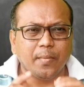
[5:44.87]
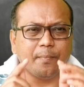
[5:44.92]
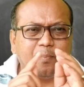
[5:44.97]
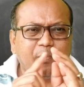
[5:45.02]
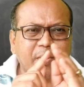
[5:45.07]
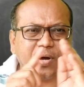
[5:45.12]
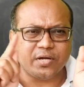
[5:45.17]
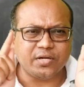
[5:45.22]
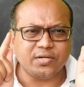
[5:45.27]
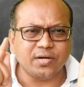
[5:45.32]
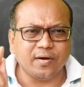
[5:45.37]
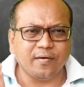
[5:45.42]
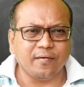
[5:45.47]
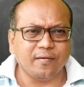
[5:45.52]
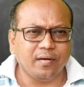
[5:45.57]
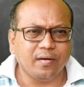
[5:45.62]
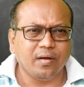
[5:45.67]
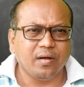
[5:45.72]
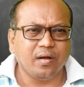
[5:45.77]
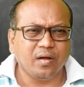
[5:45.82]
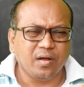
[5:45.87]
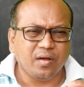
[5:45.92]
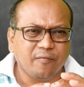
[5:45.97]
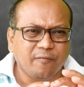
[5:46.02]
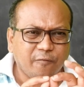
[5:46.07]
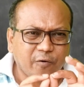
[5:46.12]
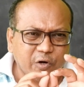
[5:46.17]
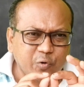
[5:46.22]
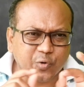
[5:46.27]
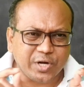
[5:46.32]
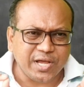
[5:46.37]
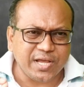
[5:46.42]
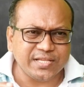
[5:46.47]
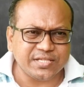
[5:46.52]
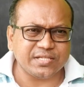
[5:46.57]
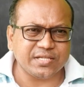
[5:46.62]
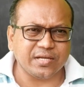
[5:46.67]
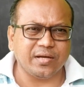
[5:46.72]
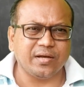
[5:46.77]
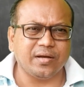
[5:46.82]
But for
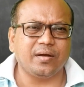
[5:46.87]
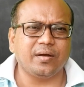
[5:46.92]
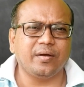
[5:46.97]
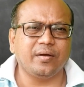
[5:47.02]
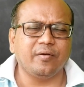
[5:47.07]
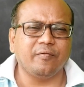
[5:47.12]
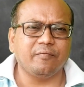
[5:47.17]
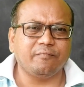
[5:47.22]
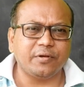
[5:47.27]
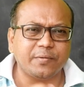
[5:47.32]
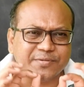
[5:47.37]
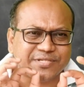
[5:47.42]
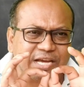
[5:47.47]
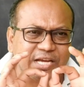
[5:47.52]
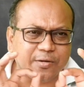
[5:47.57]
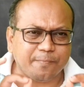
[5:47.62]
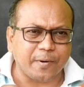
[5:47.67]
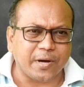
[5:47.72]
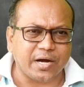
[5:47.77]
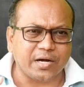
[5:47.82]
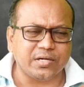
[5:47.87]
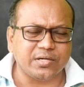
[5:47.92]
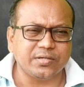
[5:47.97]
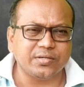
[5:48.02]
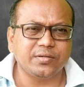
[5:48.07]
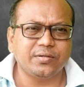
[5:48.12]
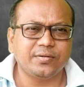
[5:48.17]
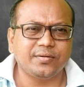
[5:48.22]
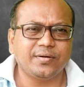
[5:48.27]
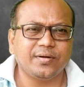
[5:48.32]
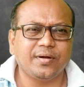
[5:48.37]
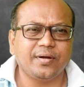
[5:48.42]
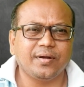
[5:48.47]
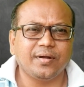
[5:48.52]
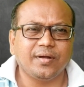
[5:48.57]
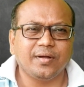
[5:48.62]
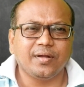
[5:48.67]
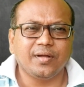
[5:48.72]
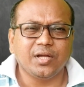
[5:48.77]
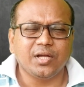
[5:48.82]
today's website part,
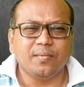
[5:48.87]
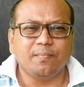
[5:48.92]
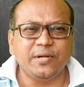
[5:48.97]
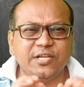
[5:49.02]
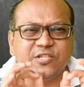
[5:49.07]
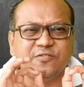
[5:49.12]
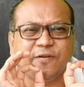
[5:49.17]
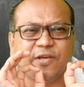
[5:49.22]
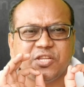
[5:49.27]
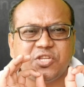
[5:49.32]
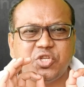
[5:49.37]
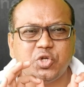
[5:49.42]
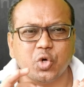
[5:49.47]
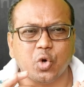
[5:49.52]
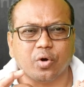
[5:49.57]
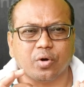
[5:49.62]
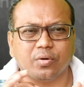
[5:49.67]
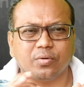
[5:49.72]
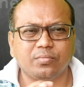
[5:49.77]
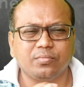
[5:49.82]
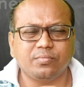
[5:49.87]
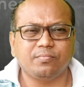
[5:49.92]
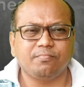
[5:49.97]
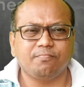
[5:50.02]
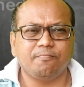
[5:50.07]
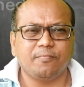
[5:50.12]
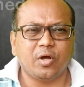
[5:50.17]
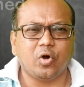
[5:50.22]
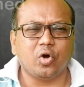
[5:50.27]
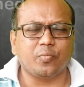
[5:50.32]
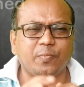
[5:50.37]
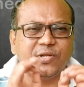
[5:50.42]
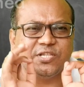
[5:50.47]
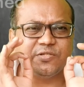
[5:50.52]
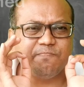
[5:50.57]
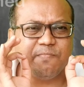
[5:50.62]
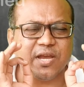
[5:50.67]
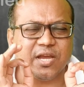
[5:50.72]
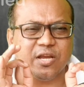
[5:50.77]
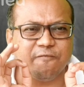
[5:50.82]
please very sure, or
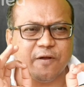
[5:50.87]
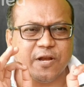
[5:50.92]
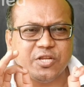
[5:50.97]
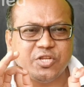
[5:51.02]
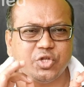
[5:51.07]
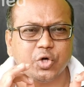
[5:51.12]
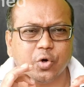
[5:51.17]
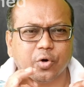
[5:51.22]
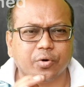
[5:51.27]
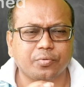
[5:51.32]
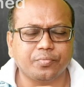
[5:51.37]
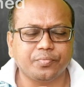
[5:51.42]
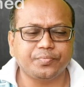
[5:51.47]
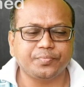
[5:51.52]
please make it very sure